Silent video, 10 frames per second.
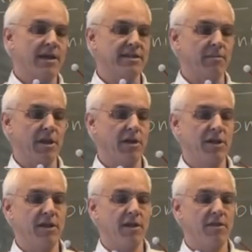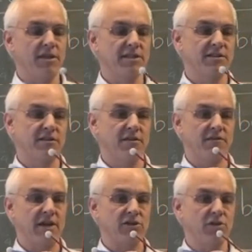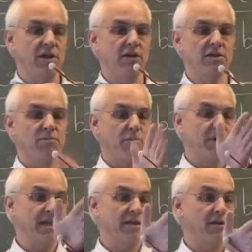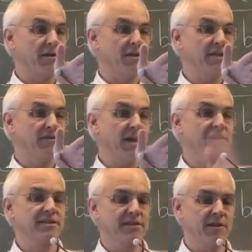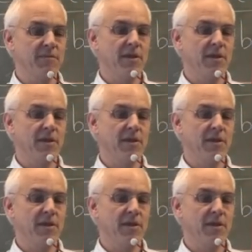And similarly, this vector here is perpendicular to this face,